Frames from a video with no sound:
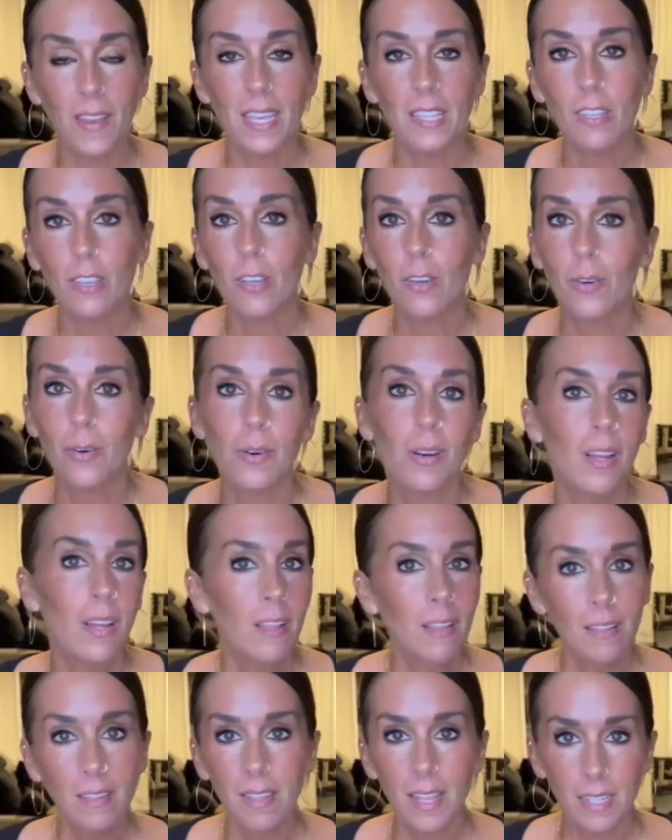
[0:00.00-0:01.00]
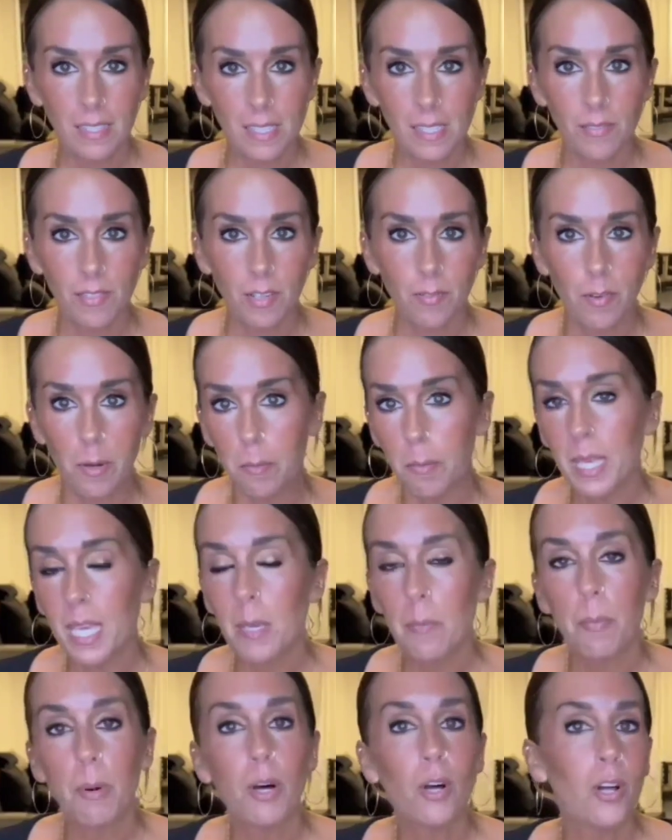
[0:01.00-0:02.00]
venue, lots of different
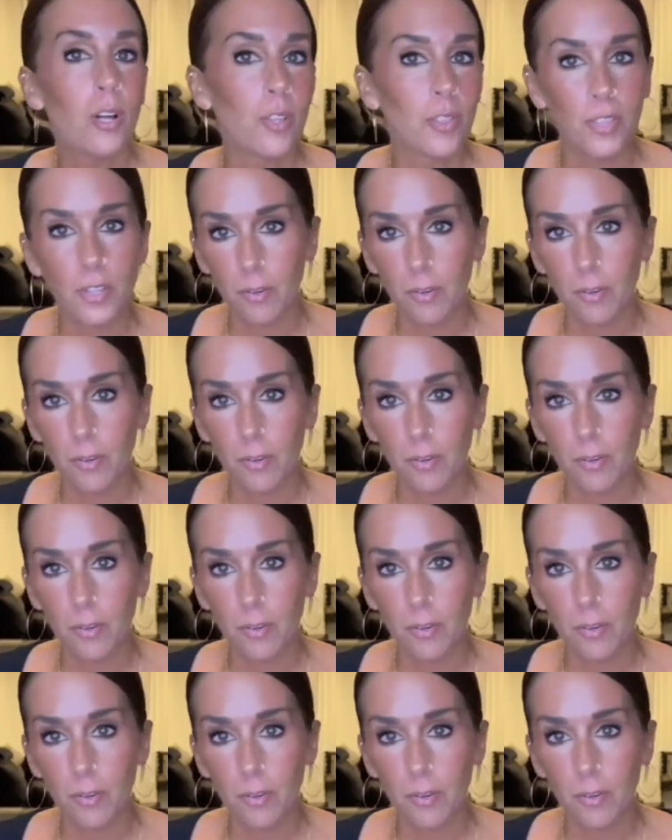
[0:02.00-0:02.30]
people.